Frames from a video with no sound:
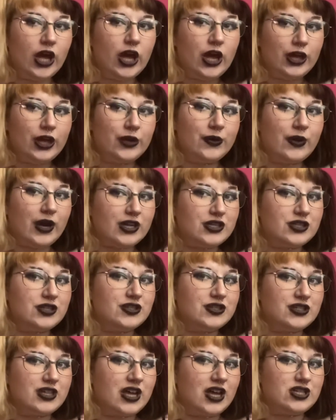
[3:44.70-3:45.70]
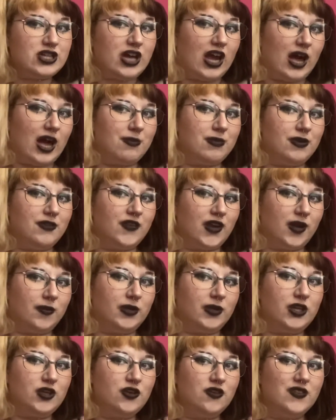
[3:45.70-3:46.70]
you guys are such a happy family,
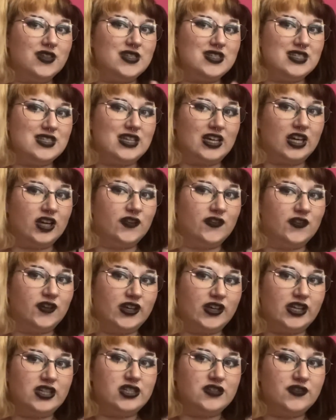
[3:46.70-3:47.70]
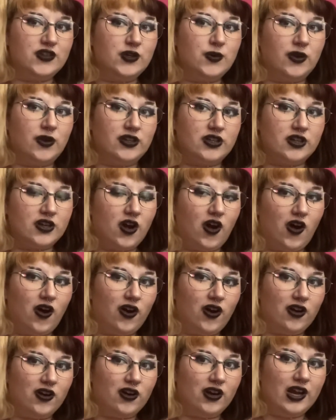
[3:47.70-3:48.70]
you have a sticker for each of you on the
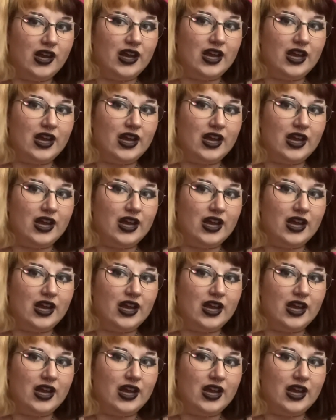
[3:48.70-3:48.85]
car.